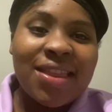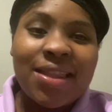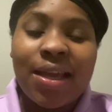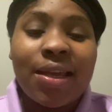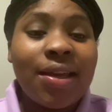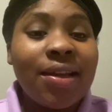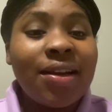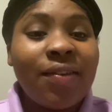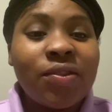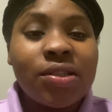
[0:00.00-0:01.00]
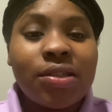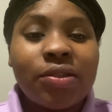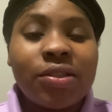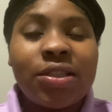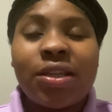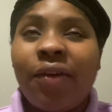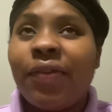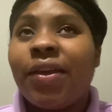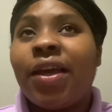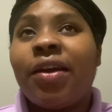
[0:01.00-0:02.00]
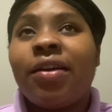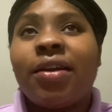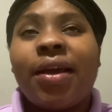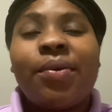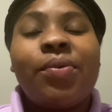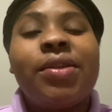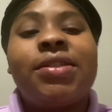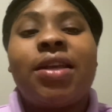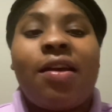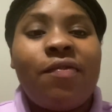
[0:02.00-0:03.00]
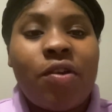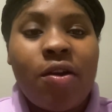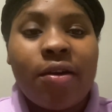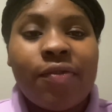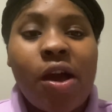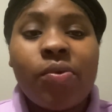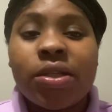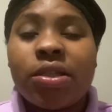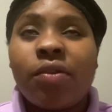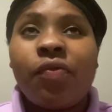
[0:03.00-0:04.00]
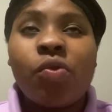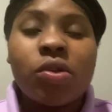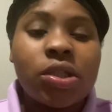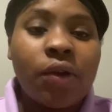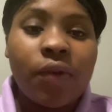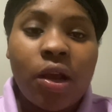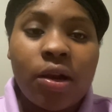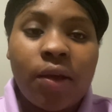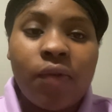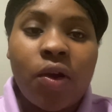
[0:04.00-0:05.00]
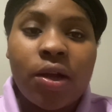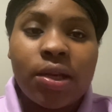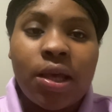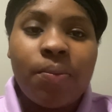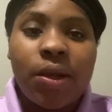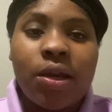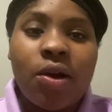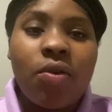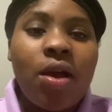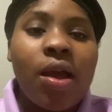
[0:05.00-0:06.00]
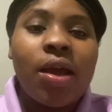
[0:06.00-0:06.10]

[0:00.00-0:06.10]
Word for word: the end of this little self-care day reset vlog. If y'all want to see a full self-care day vlog, let me know.